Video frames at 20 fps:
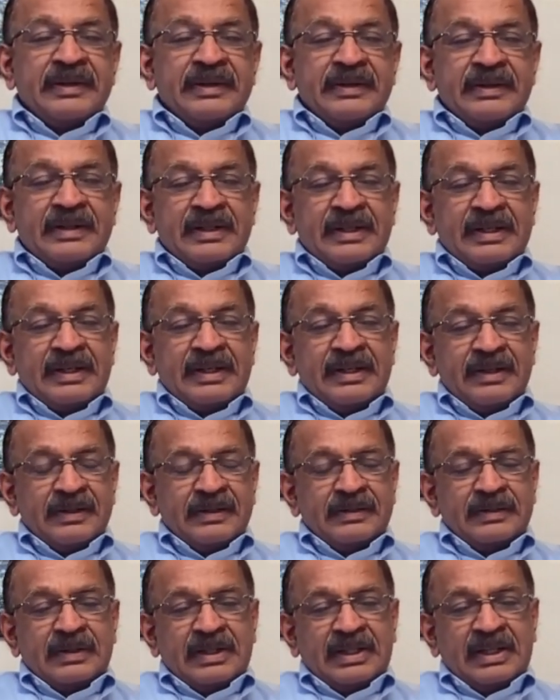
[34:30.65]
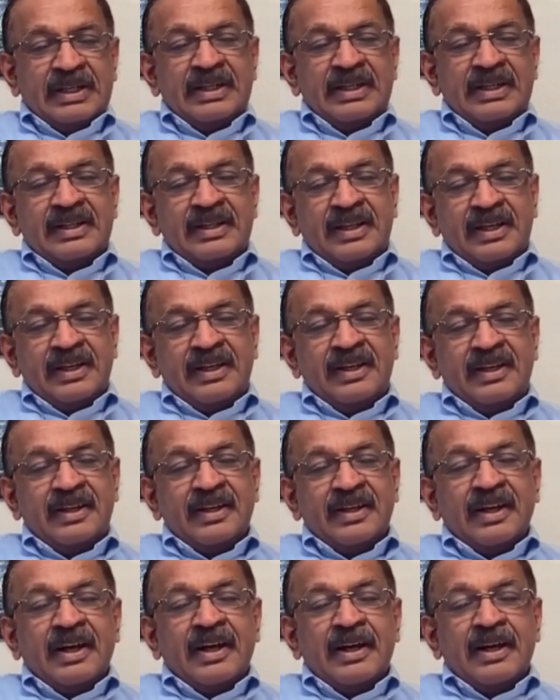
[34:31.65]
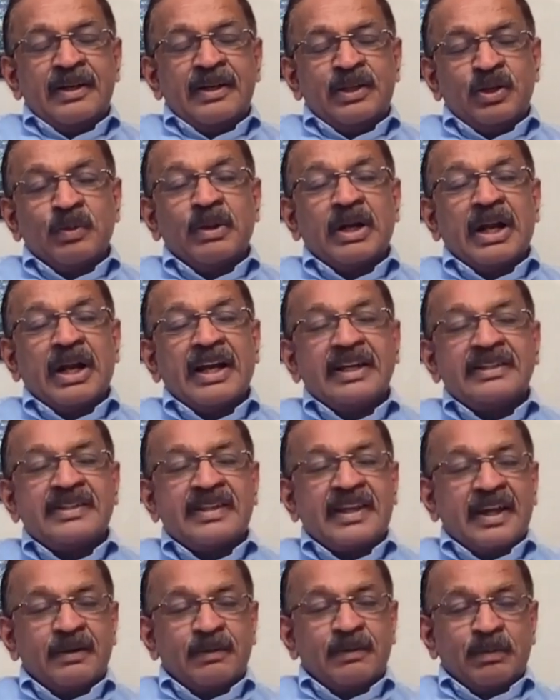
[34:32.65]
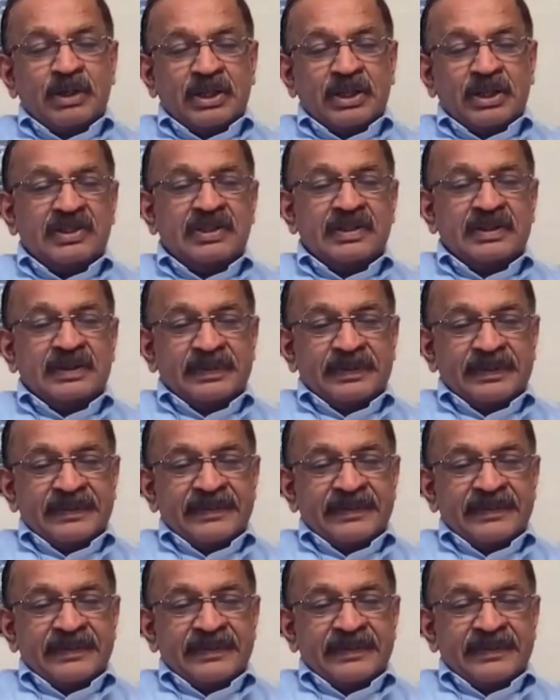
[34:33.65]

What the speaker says: the human eyes can miss.